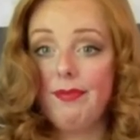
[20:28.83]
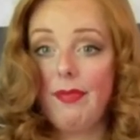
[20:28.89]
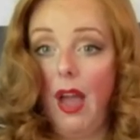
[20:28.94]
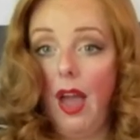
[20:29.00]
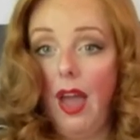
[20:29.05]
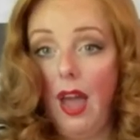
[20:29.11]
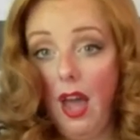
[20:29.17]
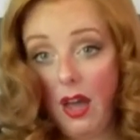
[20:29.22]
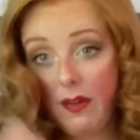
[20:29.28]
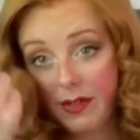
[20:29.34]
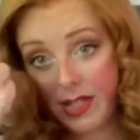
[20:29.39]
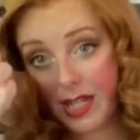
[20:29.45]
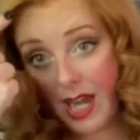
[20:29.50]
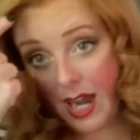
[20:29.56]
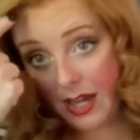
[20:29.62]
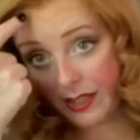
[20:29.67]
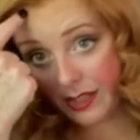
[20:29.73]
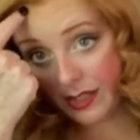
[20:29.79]
I have a
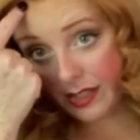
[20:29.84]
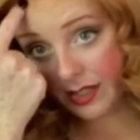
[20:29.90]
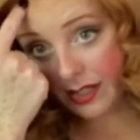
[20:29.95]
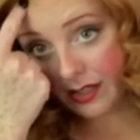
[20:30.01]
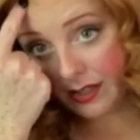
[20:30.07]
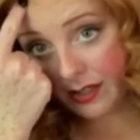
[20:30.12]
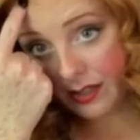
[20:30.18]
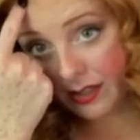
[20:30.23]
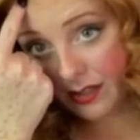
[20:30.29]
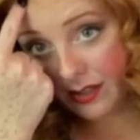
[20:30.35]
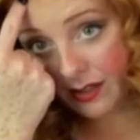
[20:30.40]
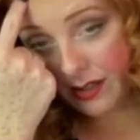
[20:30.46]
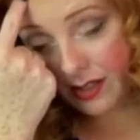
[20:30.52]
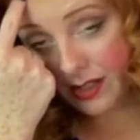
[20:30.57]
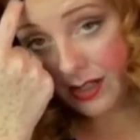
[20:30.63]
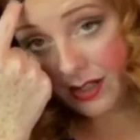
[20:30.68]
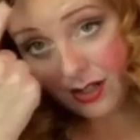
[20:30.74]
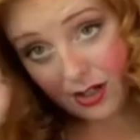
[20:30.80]
cowlick in
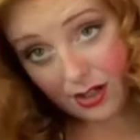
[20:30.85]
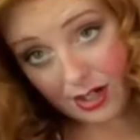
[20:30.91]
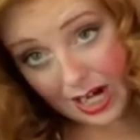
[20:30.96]
here,